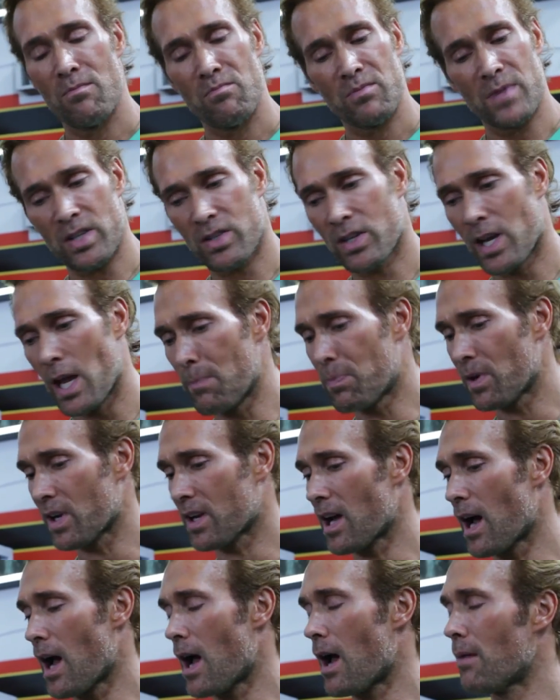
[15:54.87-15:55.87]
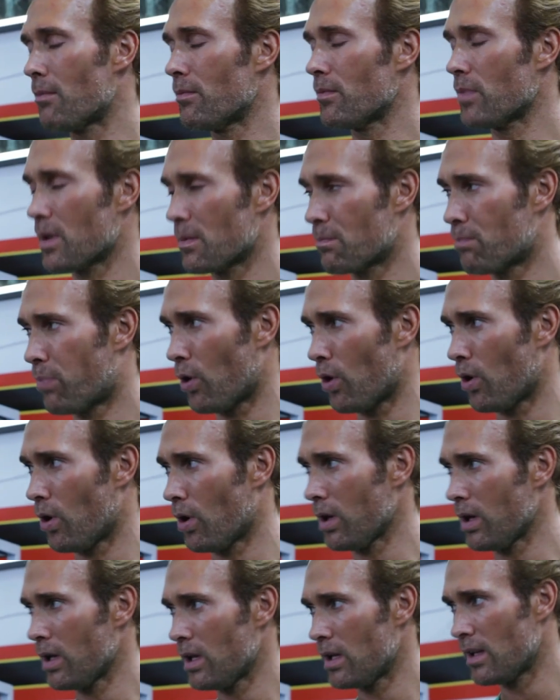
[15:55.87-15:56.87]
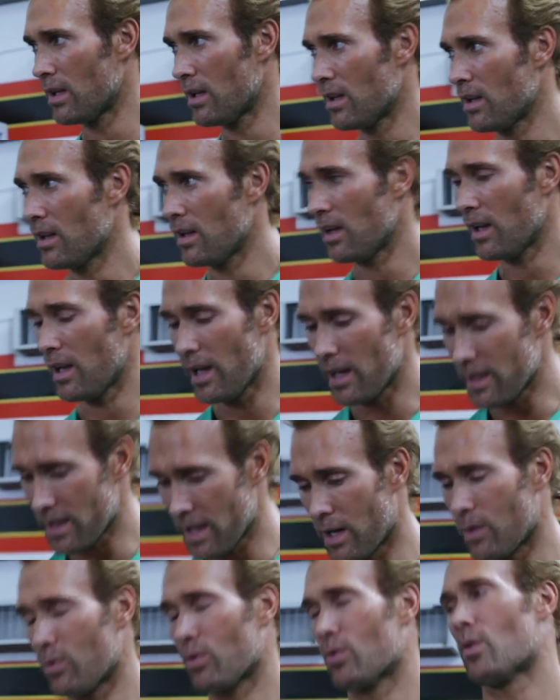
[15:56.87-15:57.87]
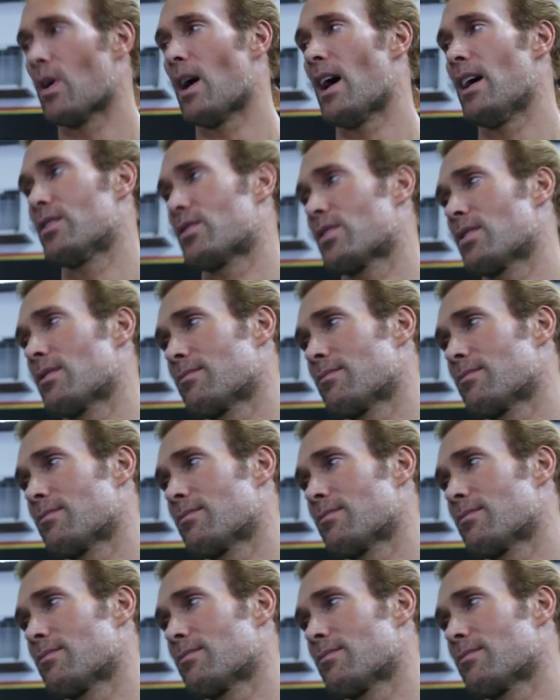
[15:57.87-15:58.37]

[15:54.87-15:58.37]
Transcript: Just keep it calm, pull, and then it will rise.